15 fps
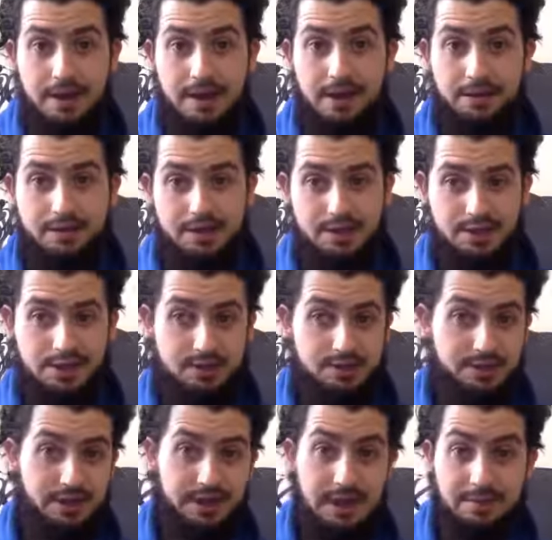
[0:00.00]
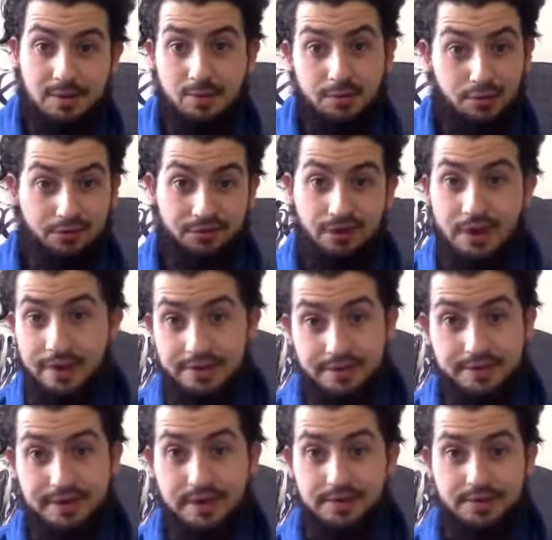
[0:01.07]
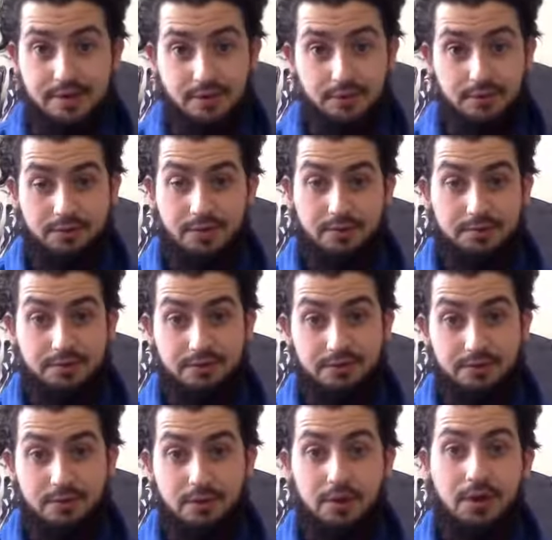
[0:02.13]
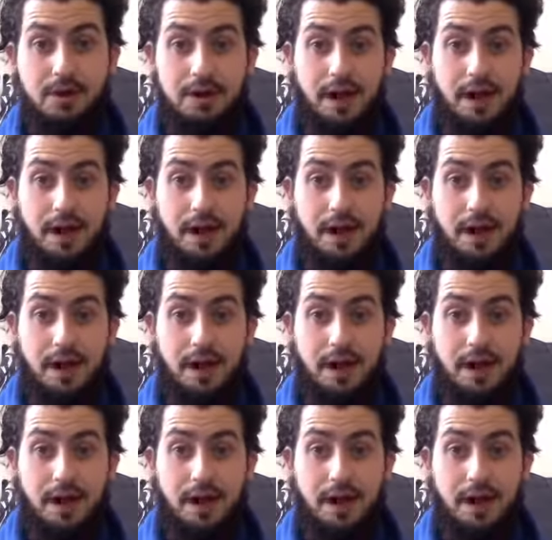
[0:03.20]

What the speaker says: How does that change the dynamic with your friends that you would have had before?